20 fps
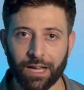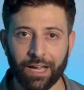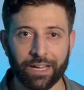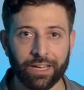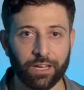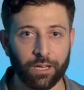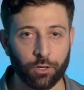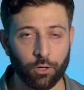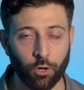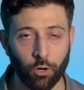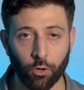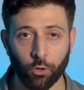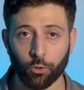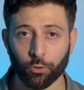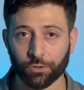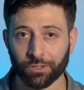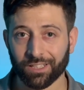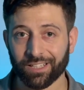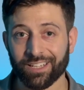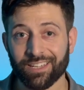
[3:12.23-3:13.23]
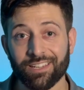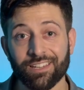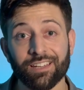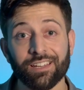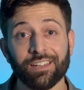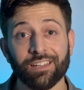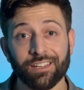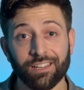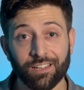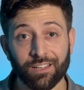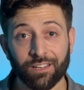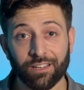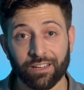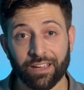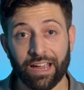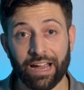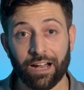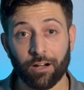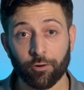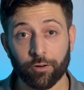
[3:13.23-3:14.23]
I can only
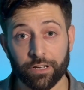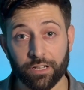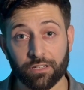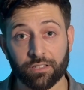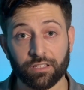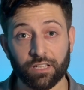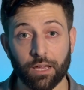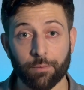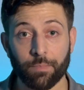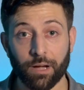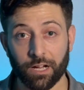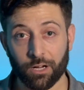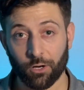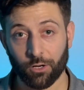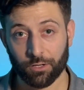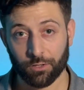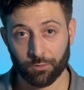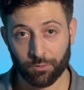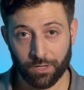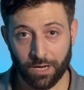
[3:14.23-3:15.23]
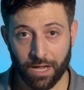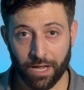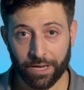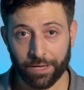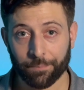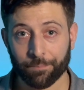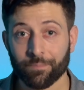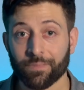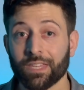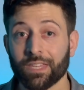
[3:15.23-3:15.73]
carry a semi-auto 9.